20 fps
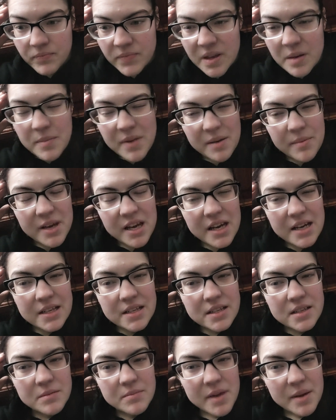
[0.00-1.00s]
Maybe I
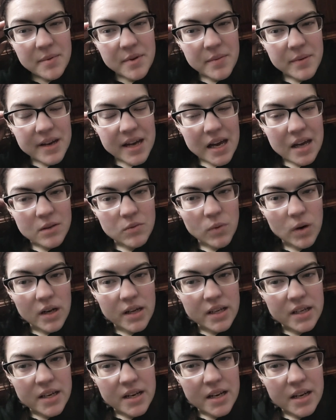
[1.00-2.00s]
maybe we had
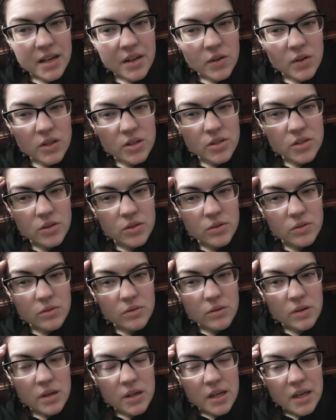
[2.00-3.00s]
one or
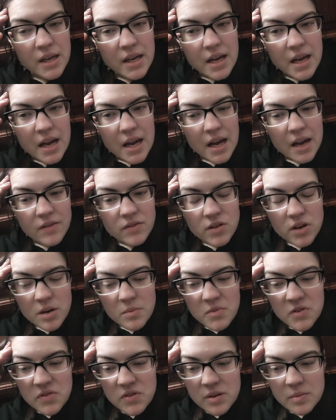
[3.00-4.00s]
two after I
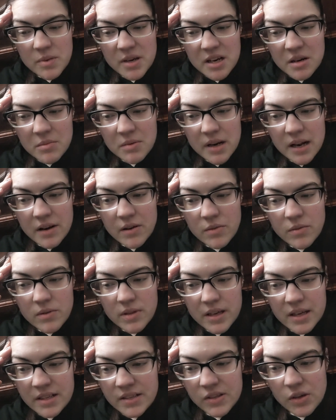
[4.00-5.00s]
moved up here, but I don't
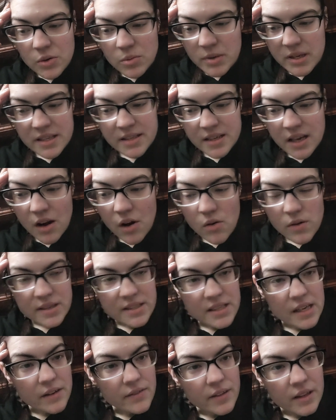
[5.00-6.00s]
think so because I always
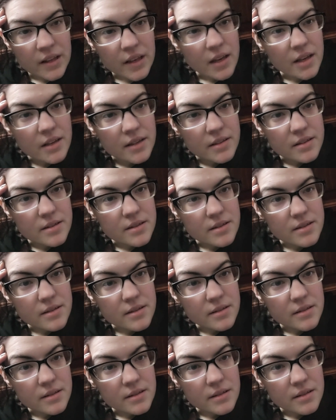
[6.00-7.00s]
have the kids.
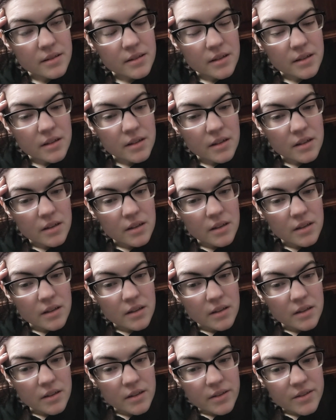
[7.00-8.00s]

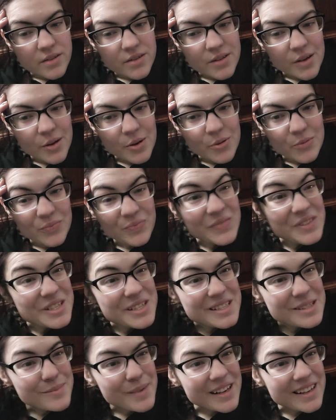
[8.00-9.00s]
So
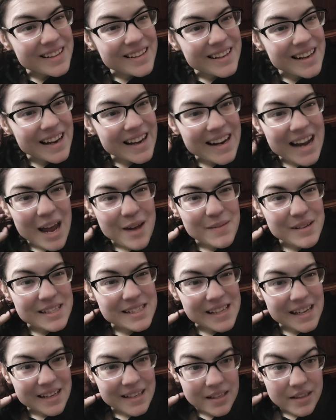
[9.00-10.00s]
she's spending the night. I'm
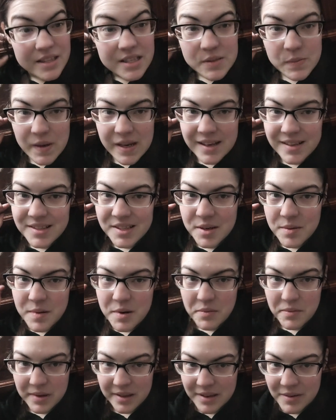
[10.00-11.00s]
excited. This weekend's gonna be
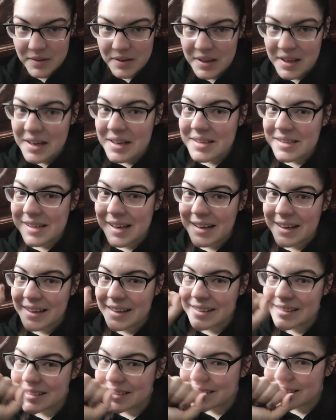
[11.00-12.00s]
really, really
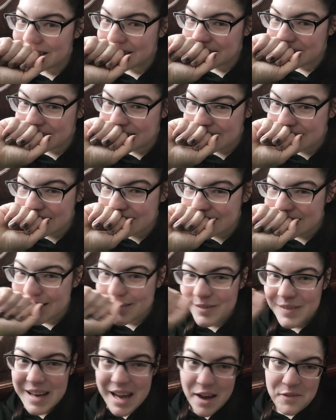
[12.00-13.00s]
exciting.
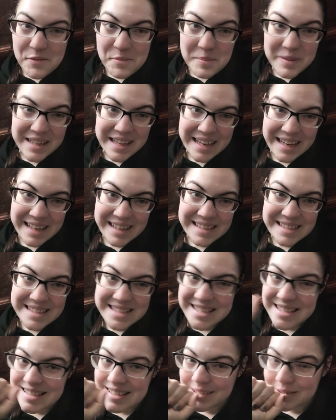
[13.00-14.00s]
We have
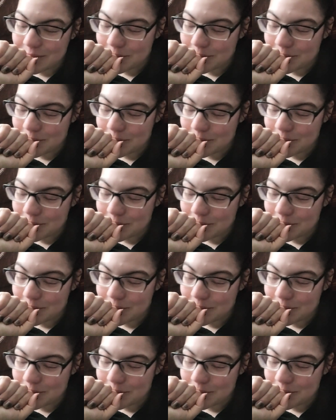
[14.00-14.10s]
plans.